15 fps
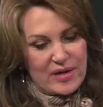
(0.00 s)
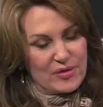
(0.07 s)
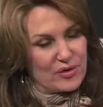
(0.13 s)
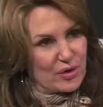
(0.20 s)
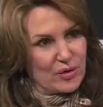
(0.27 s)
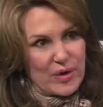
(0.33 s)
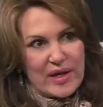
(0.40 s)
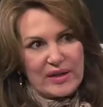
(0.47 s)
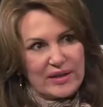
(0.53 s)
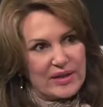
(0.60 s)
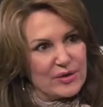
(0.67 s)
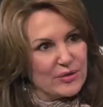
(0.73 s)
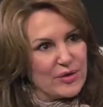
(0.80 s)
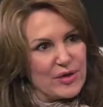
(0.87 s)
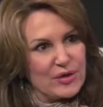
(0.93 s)
who's a great
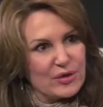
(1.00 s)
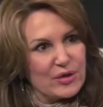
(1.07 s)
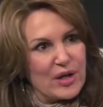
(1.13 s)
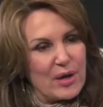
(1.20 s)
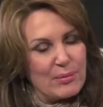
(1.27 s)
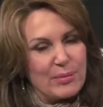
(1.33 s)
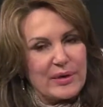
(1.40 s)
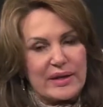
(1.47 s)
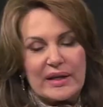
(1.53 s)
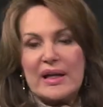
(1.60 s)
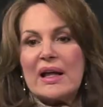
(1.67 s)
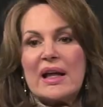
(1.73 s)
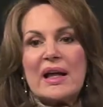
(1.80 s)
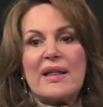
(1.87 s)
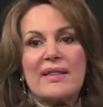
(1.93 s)
leader in your company,
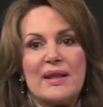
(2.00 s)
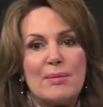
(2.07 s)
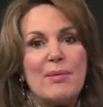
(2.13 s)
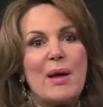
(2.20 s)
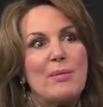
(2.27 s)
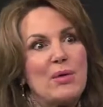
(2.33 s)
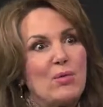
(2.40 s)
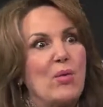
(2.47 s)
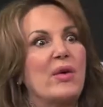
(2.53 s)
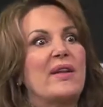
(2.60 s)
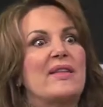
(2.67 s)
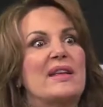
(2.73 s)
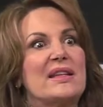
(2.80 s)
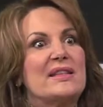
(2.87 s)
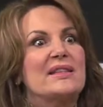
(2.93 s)
then maybe one of
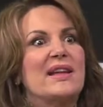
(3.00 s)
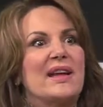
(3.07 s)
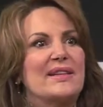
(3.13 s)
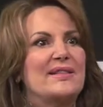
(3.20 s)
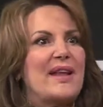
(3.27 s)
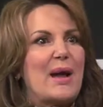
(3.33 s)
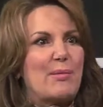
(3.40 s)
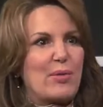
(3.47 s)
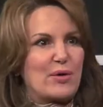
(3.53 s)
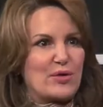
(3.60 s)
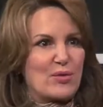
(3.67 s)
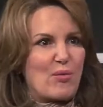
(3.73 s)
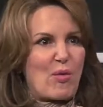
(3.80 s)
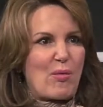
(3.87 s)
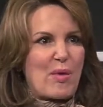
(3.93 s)
these days that
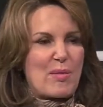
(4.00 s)
person will be